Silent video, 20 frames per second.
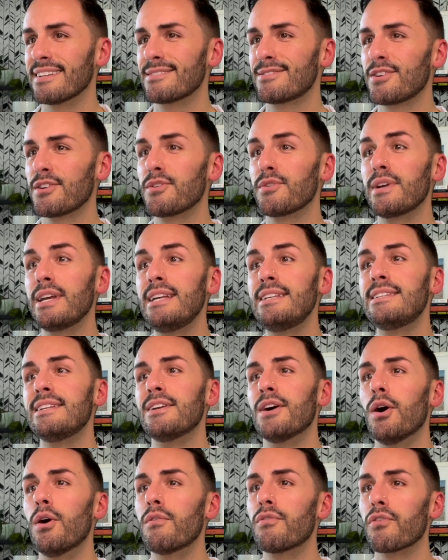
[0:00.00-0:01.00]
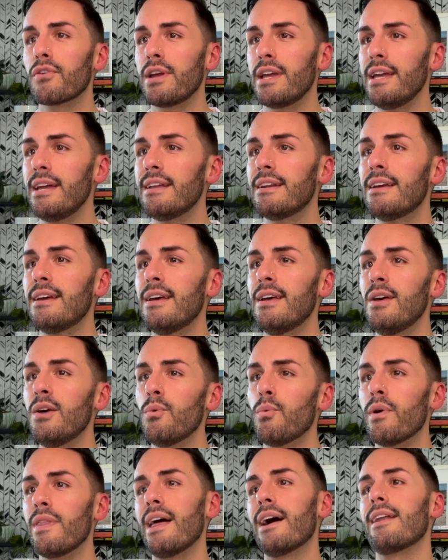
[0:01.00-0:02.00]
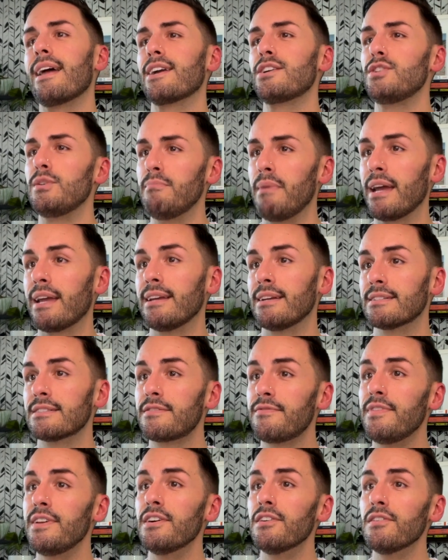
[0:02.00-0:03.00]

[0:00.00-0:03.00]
so they're easy to overeat without actually making us feel